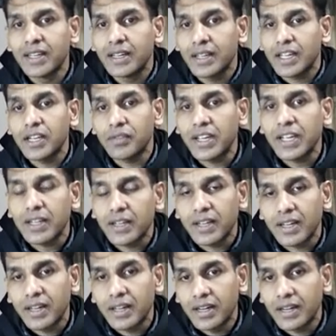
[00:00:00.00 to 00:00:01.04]
Anyway,
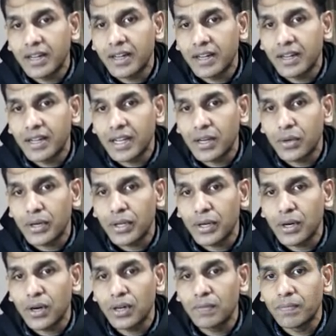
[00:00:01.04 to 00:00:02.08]
uh, like what you
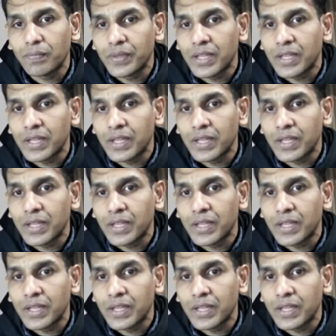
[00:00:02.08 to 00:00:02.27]
call,